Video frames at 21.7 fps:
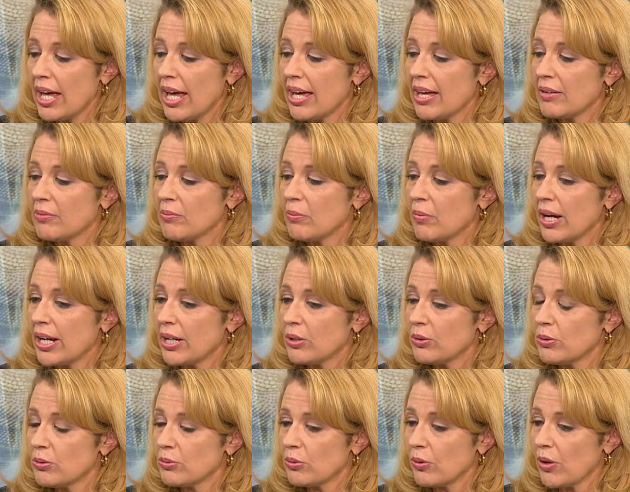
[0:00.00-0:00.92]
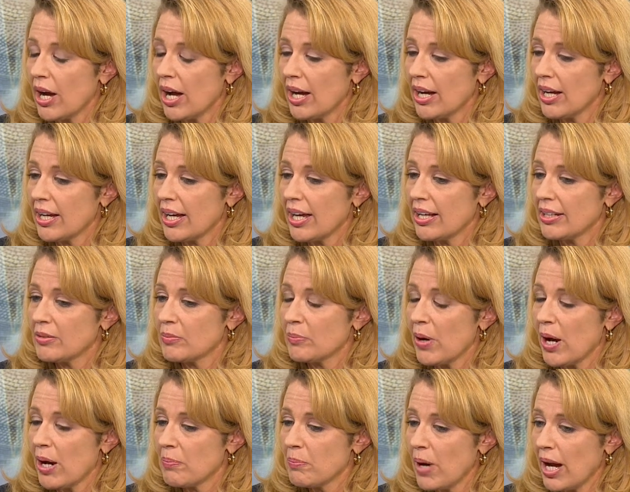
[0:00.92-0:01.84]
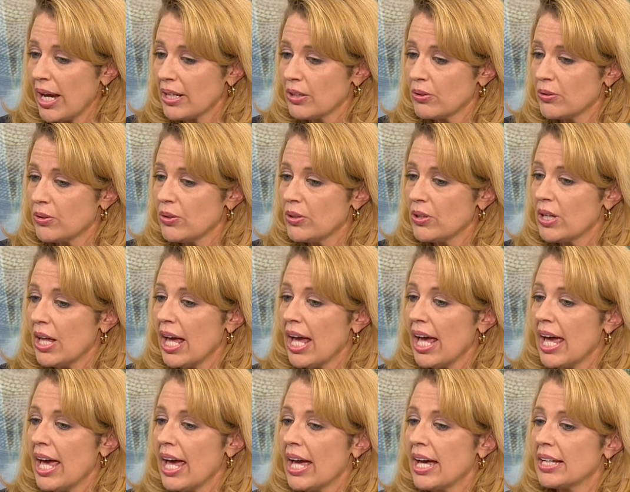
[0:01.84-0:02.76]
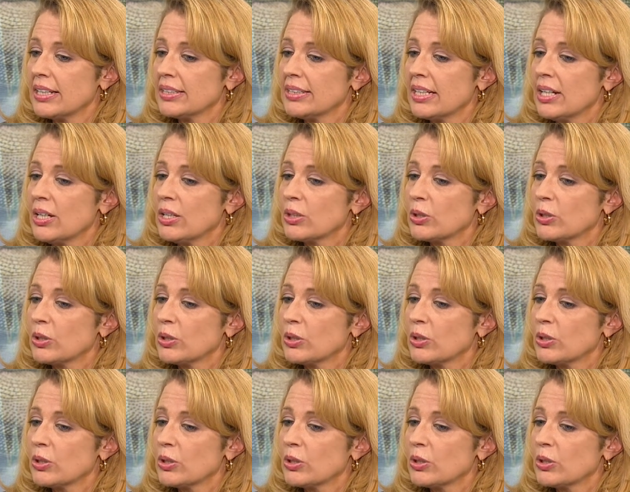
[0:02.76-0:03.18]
and Bob Michael and